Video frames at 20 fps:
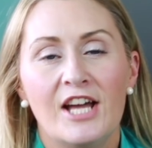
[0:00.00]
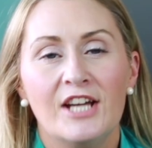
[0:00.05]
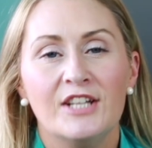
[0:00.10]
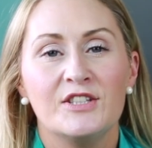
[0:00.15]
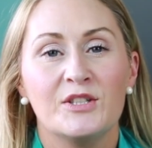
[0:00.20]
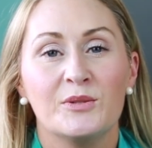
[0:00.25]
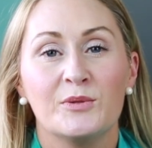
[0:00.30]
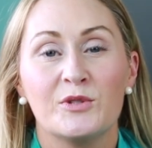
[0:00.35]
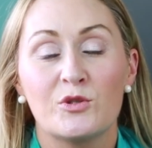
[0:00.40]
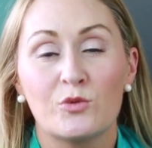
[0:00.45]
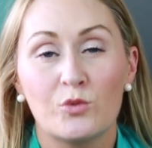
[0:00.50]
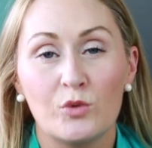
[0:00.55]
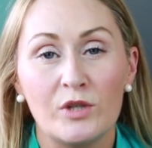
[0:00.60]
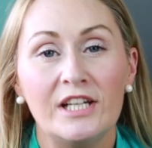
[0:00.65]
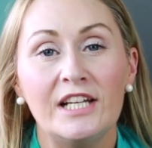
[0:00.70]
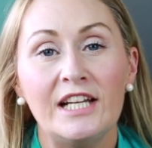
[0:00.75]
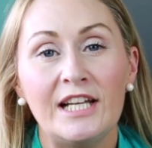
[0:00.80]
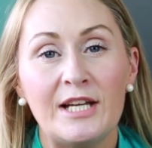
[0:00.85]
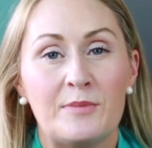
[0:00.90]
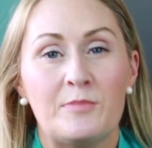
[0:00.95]
So it's
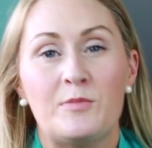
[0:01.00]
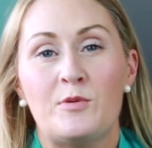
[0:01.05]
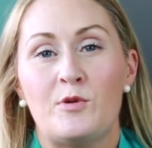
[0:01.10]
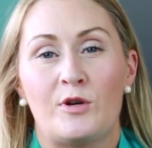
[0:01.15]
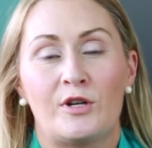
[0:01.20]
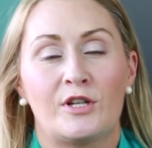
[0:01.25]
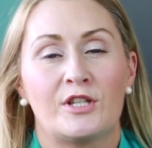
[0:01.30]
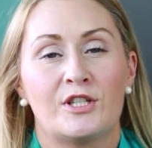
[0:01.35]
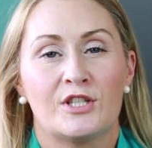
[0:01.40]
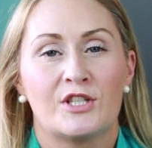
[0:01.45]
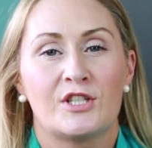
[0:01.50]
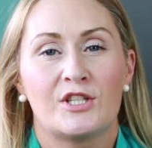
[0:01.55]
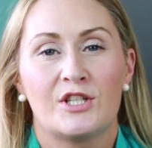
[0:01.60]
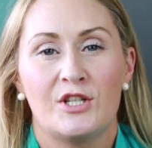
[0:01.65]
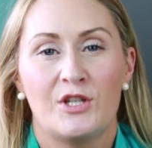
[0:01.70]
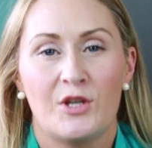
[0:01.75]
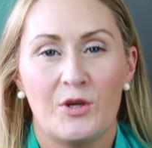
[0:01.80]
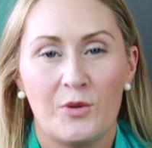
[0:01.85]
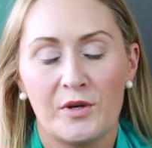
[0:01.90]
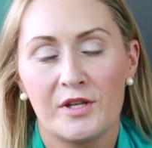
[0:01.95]
really important
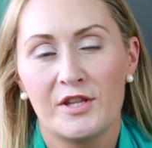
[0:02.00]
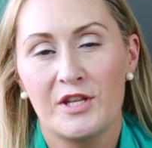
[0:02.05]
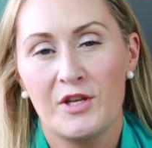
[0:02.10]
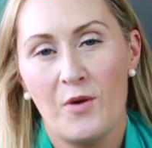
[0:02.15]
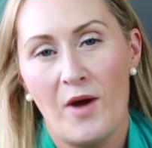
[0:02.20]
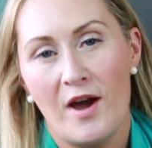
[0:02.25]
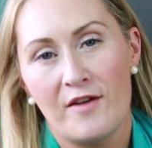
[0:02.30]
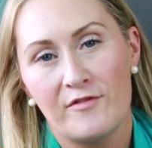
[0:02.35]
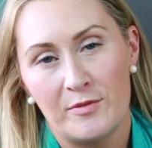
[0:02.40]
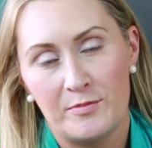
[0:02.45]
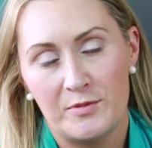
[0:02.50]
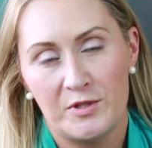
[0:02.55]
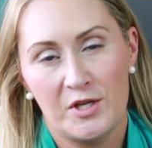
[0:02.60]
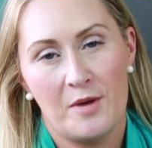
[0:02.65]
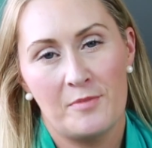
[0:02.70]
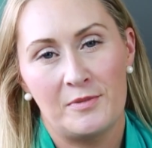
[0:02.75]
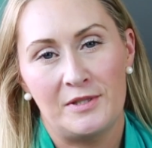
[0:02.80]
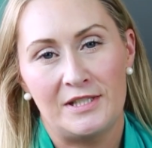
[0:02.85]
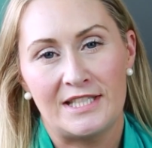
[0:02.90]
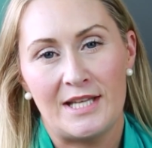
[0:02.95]
to know whether you have
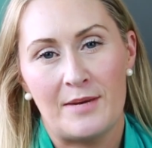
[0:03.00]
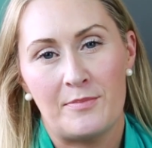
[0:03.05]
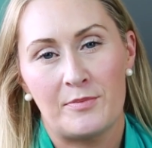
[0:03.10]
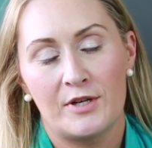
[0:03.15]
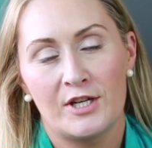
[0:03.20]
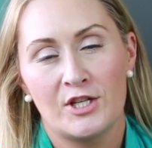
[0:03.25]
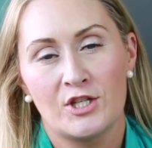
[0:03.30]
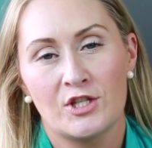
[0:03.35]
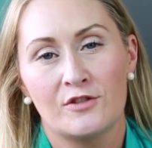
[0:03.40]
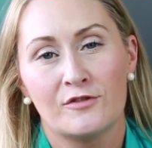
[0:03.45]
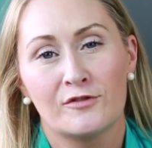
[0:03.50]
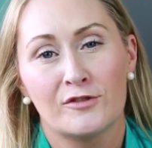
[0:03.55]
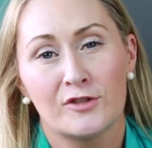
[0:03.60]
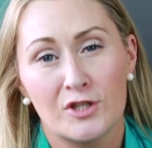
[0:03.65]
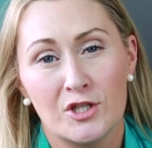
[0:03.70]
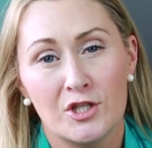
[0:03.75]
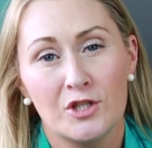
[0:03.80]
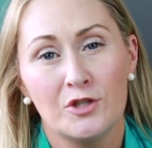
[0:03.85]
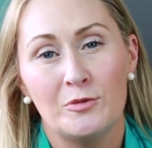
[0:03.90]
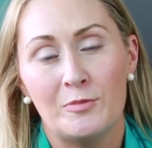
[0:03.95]
abdominal separation for
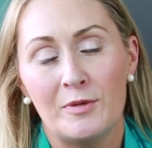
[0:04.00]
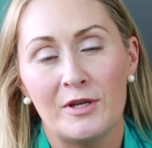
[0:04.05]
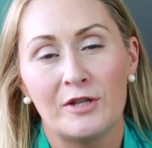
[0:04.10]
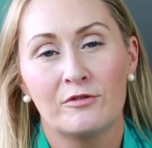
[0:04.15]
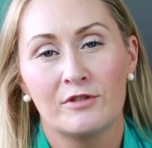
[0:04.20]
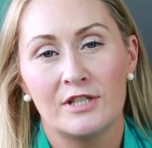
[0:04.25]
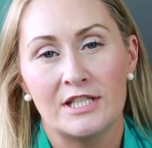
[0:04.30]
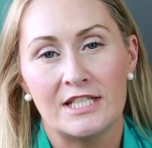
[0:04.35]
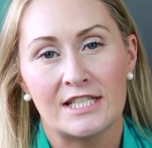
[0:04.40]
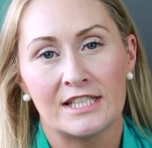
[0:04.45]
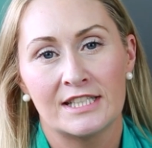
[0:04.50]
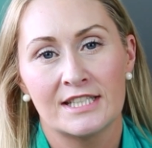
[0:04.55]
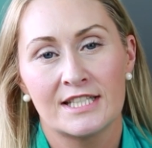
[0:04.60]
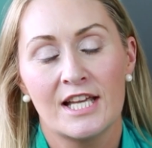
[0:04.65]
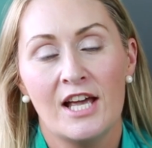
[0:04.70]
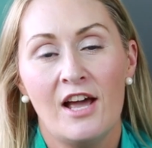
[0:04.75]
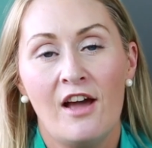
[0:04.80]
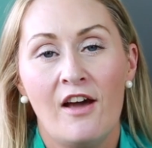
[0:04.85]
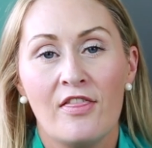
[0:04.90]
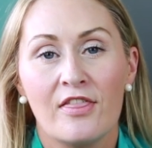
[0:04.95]
2 big reasons.
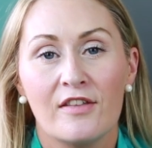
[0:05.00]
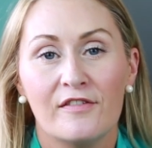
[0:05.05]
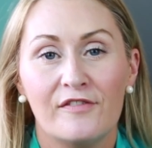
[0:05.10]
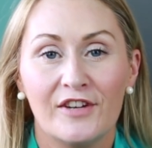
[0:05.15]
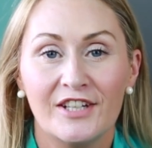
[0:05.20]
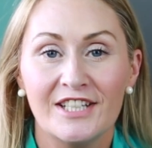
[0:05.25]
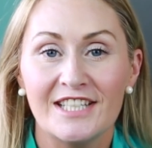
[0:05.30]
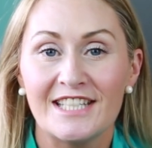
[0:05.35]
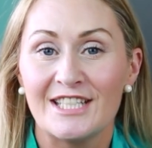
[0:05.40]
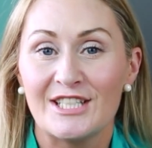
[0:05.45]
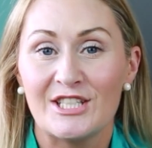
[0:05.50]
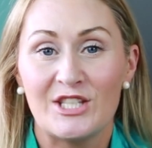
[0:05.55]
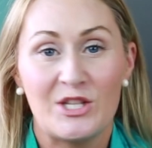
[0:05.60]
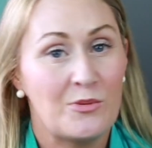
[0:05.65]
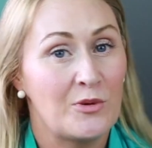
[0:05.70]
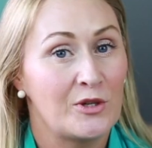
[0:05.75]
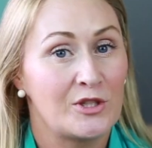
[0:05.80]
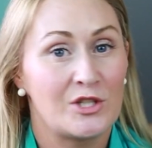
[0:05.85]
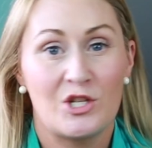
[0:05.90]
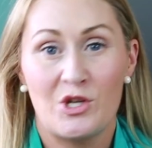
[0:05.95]
The first is
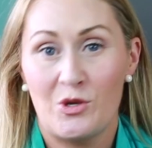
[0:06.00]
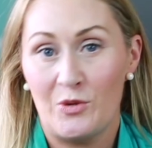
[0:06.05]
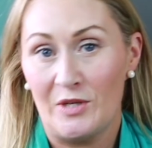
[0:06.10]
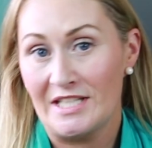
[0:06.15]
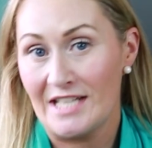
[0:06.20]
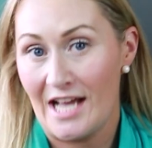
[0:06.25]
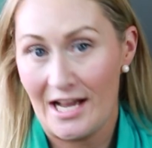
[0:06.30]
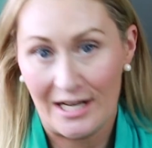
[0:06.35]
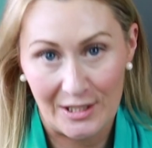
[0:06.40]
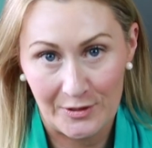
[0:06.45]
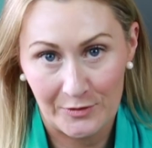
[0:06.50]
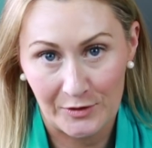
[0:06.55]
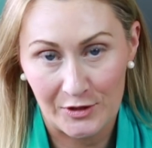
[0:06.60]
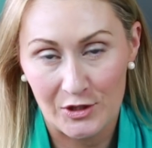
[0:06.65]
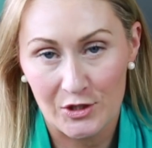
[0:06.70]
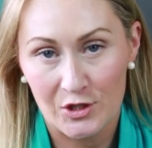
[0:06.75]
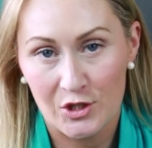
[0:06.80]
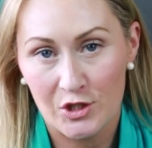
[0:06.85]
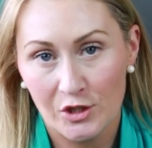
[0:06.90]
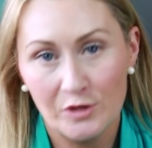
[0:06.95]
you want to know exactly what
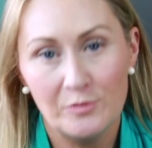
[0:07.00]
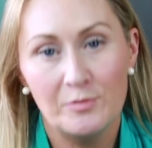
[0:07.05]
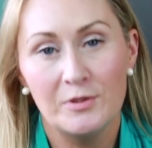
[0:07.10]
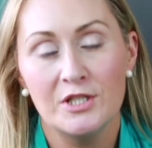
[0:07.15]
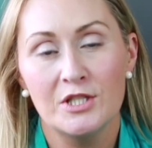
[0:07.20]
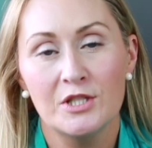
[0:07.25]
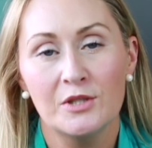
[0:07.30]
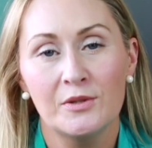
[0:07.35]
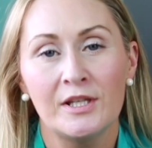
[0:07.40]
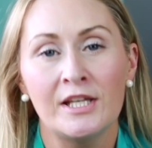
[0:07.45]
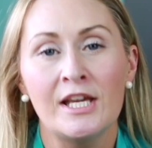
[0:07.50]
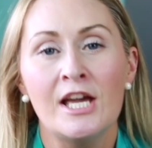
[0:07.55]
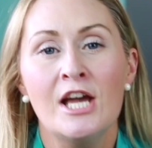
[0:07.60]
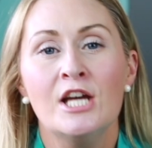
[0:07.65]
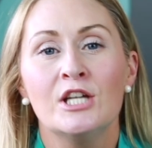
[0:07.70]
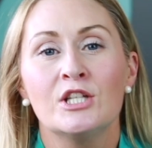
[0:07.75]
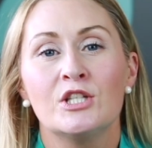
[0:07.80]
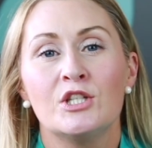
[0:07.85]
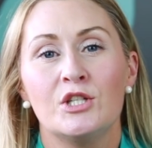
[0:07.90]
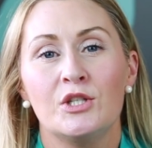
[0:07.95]
you should be doing
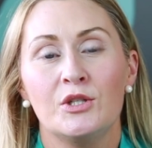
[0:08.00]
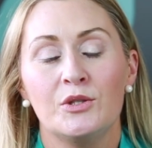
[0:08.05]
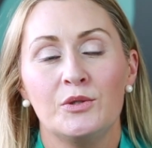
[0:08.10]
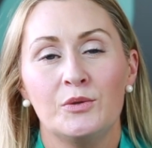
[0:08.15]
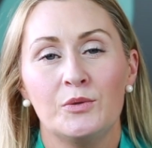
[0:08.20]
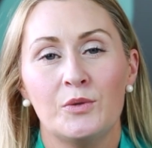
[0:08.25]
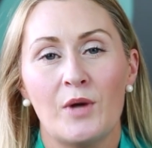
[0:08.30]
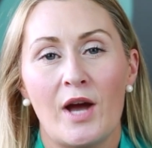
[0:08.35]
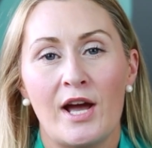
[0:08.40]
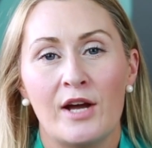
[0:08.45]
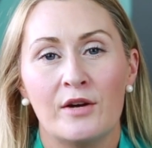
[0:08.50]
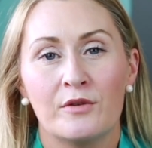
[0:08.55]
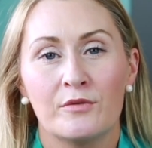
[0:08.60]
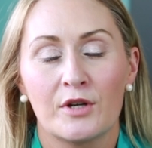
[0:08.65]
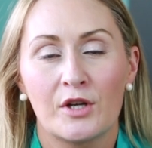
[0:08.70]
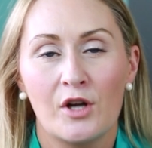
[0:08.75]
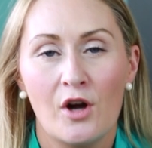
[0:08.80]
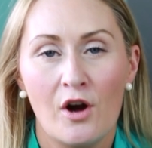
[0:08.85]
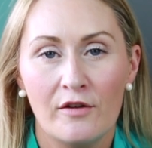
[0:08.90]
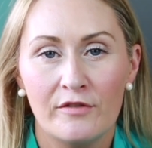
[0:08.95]
to
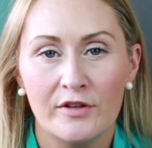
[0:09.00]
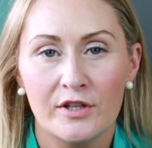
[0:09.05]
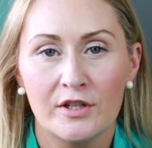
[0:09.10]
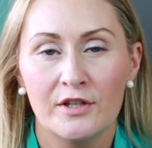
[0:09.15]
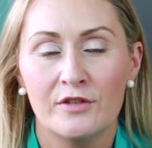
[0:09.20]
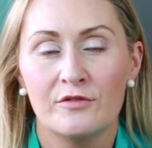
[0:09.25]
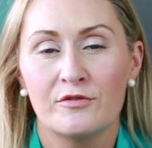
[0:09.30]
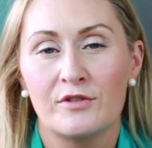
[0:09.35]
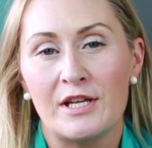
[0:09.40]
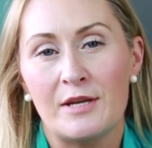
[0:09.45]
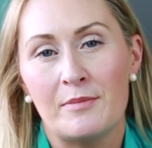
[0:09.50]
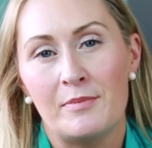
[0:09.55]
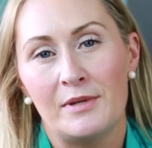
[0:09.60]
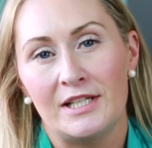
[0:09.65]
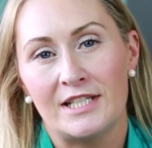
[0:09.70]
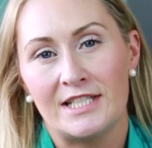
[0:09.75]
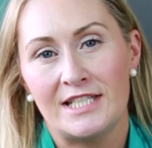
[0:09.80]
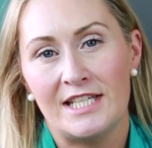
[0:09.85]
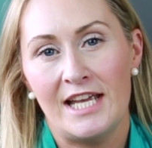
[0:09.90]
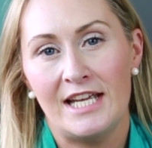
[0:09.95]
recover and
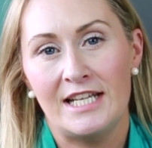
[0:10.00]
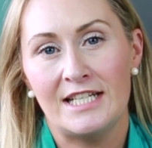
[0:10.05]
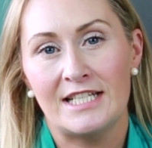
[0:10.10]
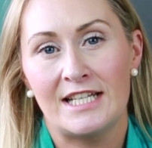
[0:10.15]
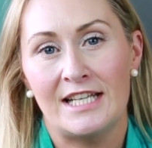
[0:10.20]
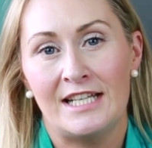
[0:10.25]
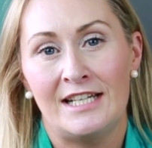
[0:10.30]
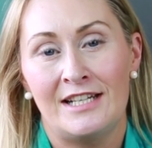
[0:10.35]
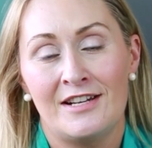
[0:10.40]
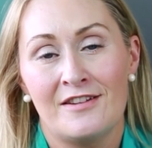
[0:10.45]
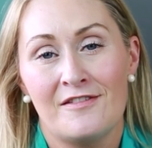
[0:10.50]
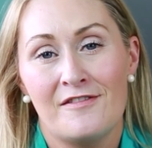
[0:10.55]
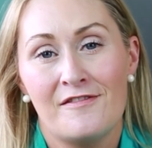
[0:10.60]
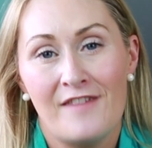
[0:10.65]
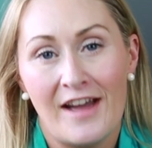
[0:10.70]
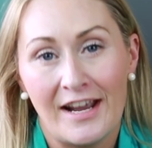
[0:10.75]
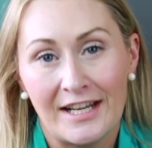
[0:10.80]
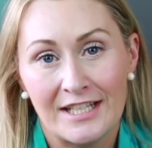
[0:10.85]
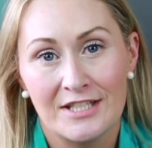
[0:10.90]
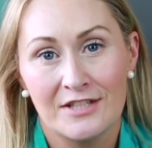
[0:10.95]
rehabilitate in an
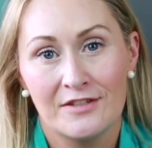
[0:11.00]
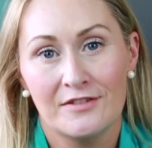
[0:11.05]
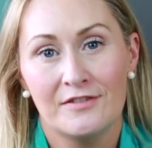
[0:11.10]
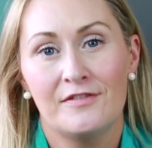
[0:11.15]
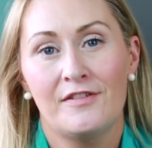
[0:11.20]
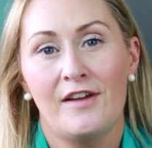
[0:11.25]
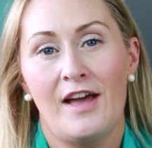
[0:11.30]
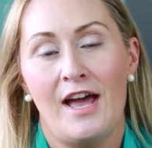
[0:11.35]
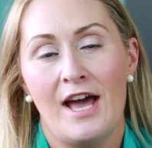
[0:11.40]
effective